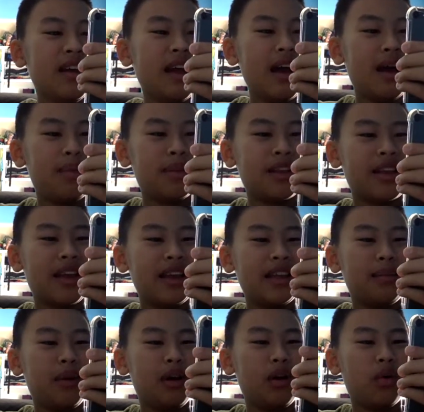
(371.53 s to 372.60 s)

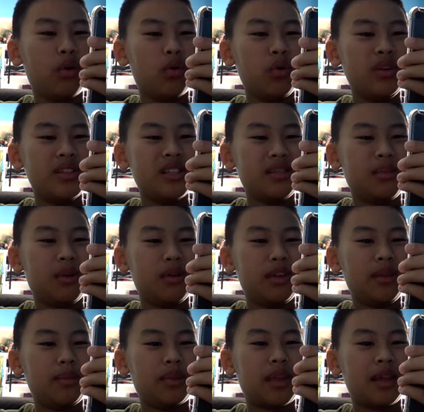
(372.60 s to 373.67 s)
applicable or reasonable
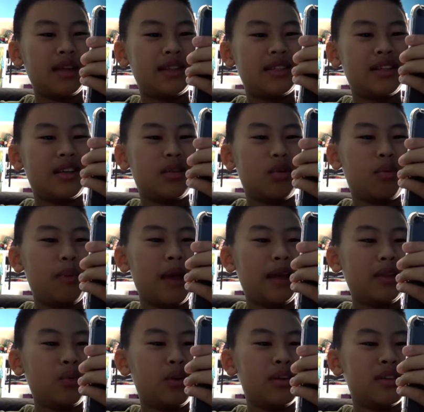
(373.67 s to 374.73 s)
limitation or
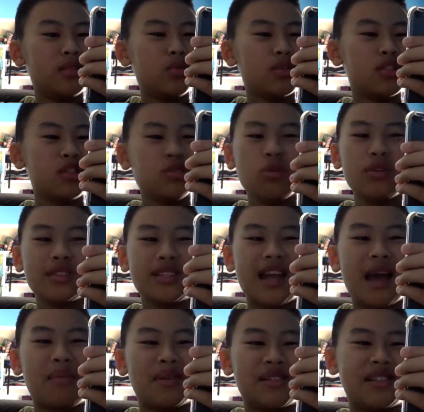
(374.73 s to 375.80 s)
bandwidth or storage
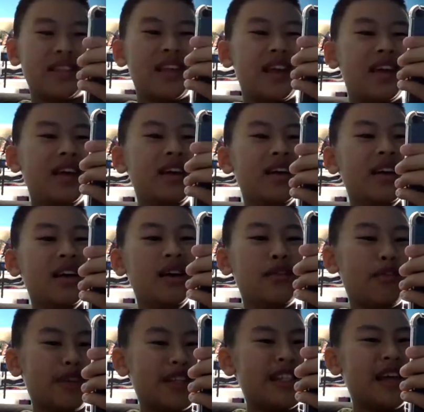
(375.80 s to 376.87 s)
capacity. For
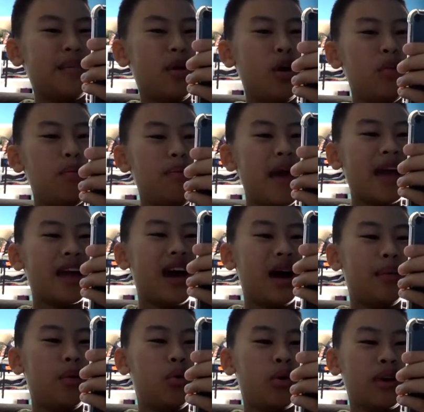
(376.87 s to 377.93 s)
example,
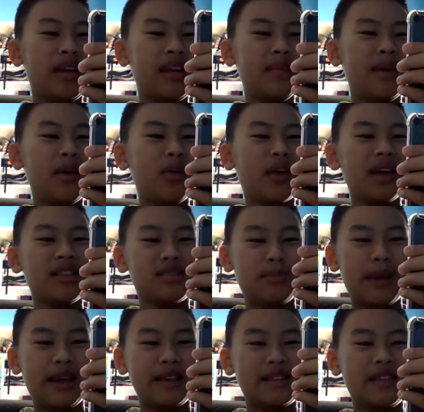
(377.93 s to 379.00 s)
backup or email account
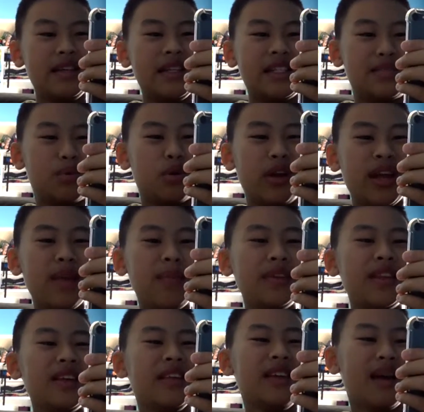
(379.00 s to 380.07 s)
space is
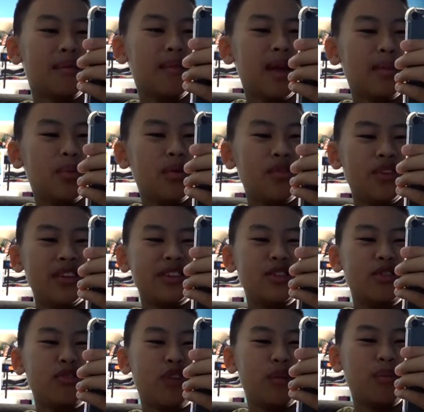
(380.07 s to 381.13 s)
prohibited and may prevent
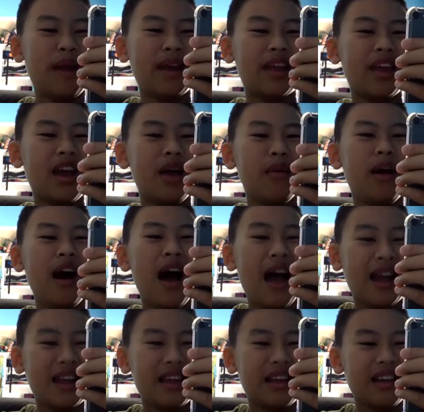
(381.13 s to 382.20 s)
you from backing up on
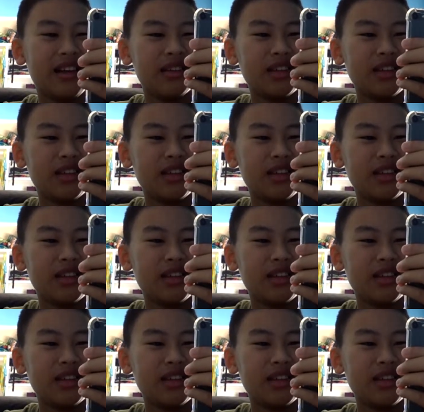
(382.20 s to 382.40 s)
iCloud.